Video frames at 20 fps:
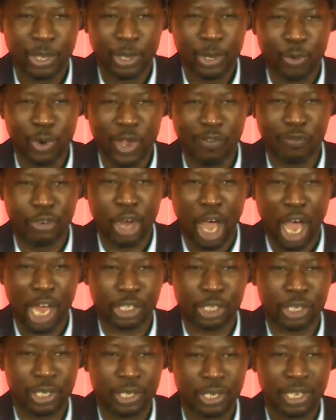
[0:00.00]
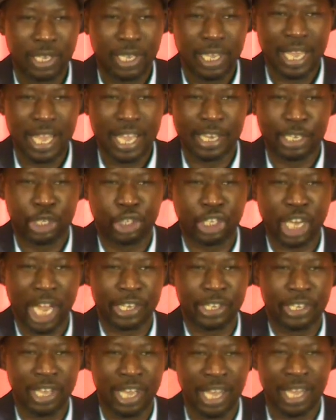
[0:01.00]
with dots and
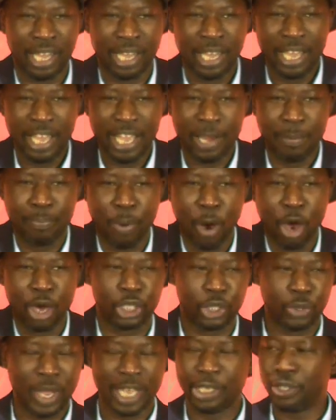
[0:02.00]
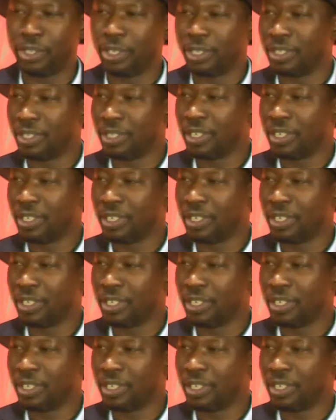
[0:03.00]
shadda and punctuations.